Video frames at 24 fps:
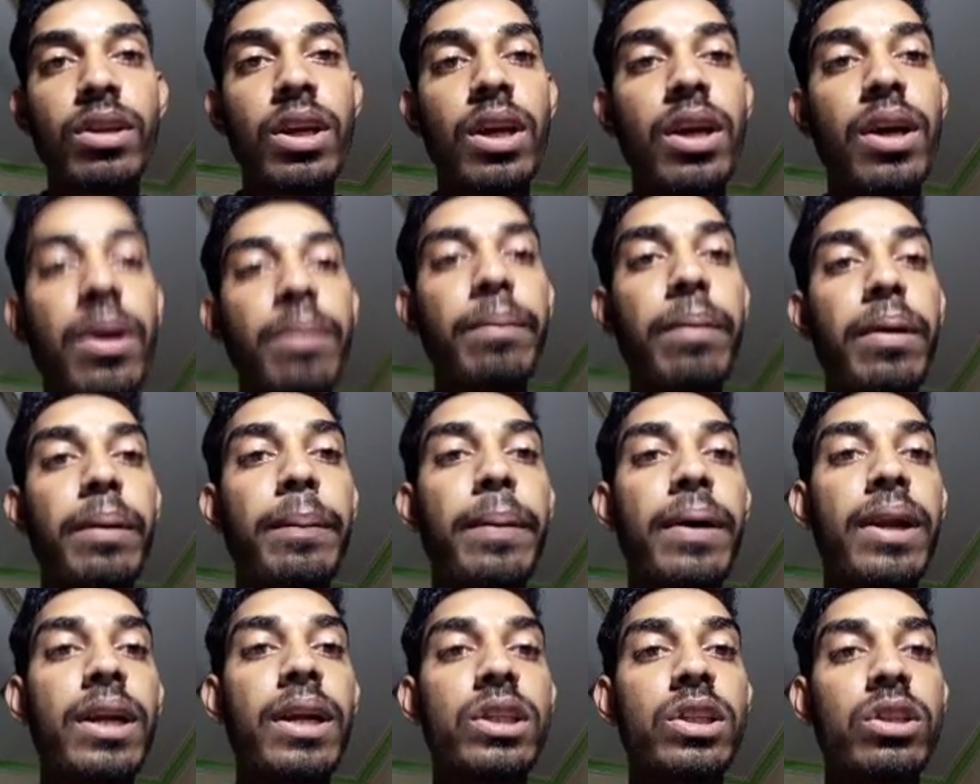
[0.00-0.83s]

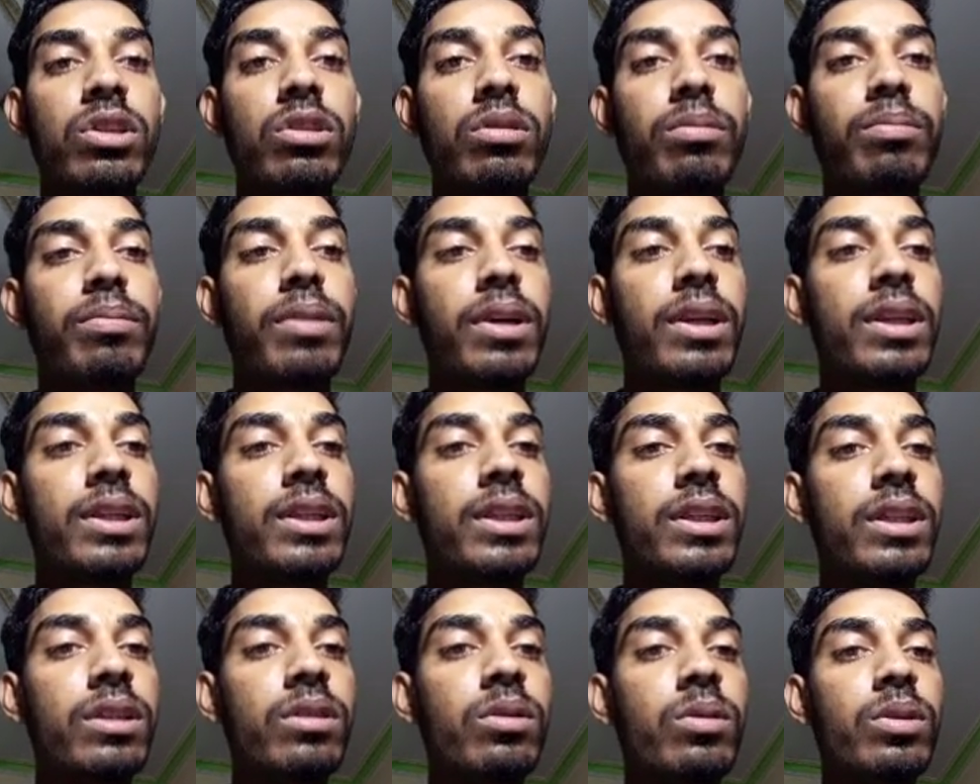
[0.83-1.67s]
preparation of
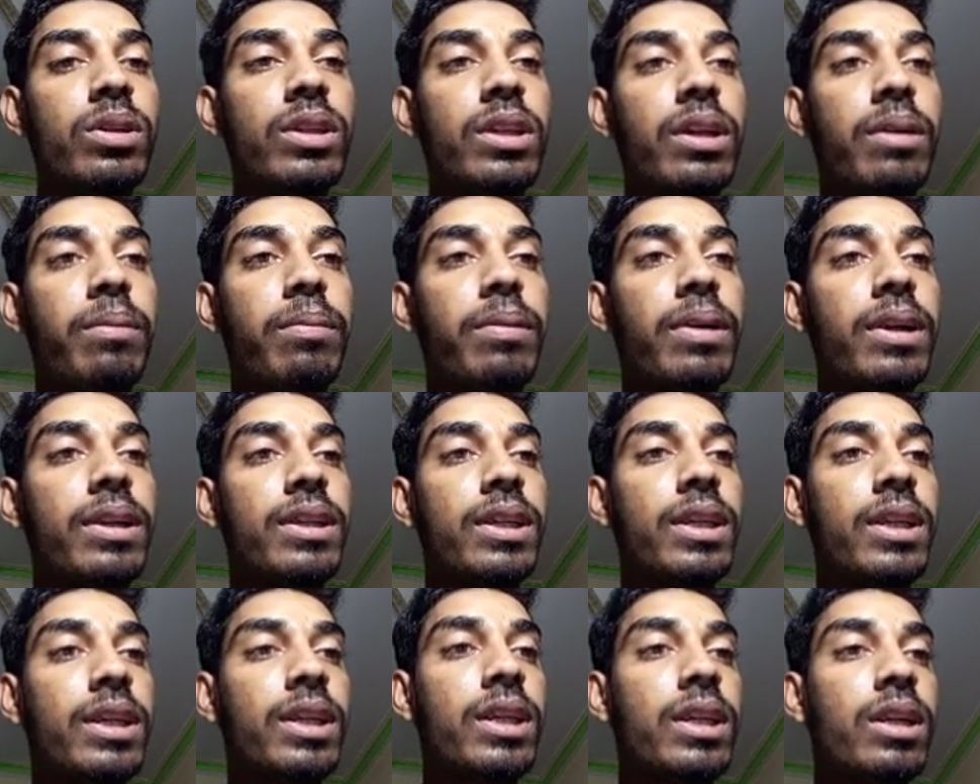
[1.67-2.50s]
benzene which are present
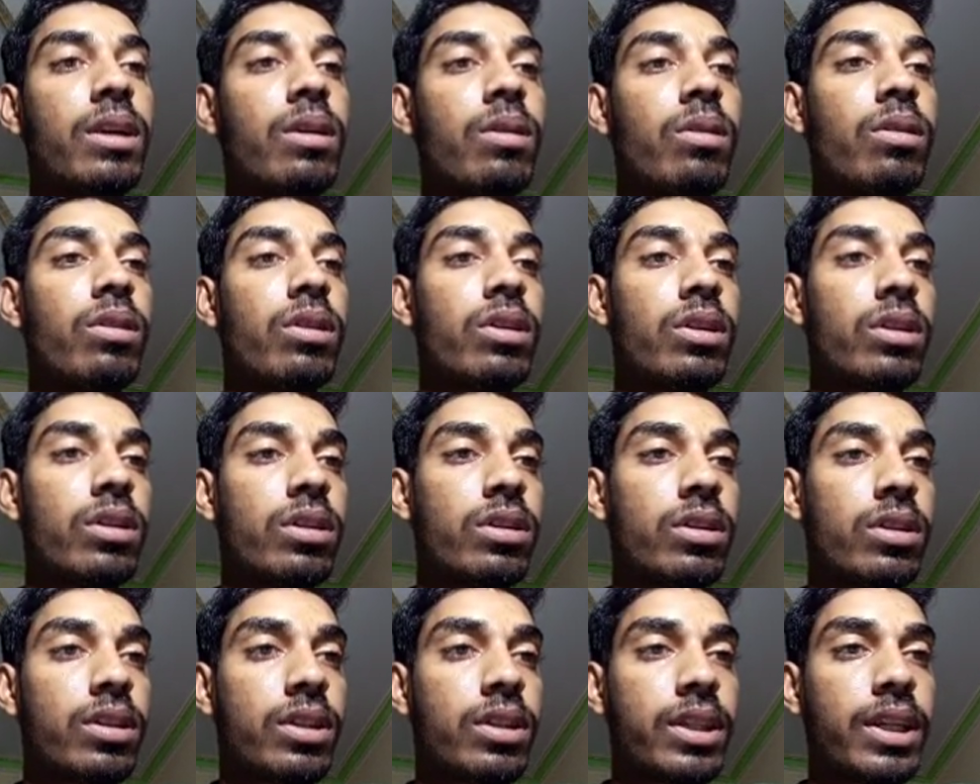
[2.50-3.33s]
in our
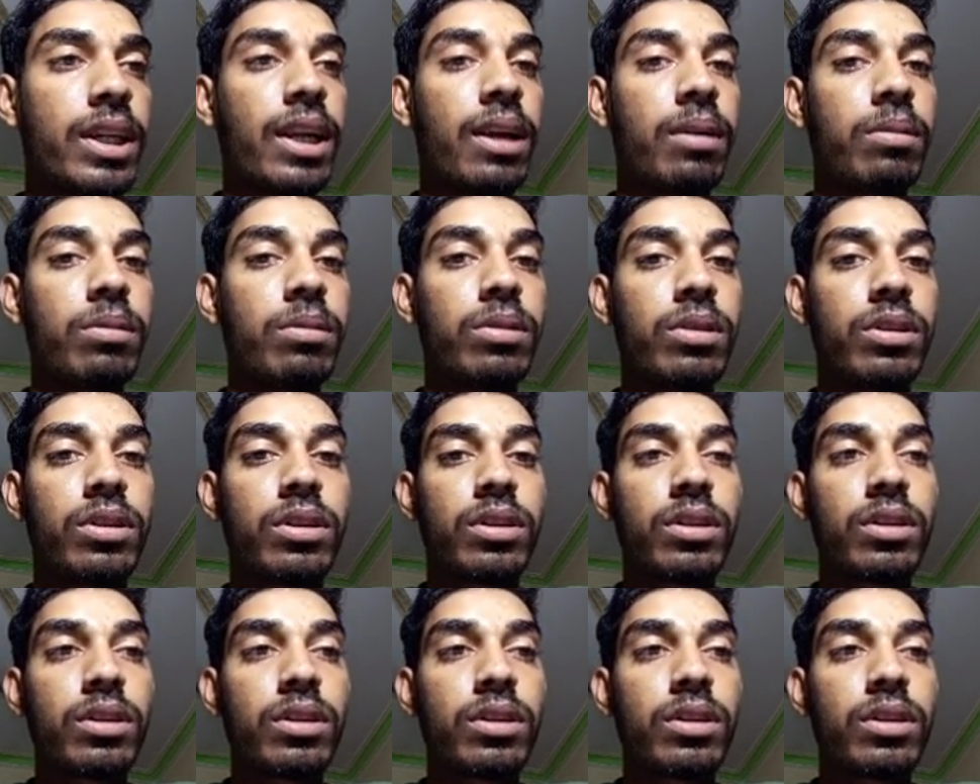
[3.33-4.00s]
syllabus.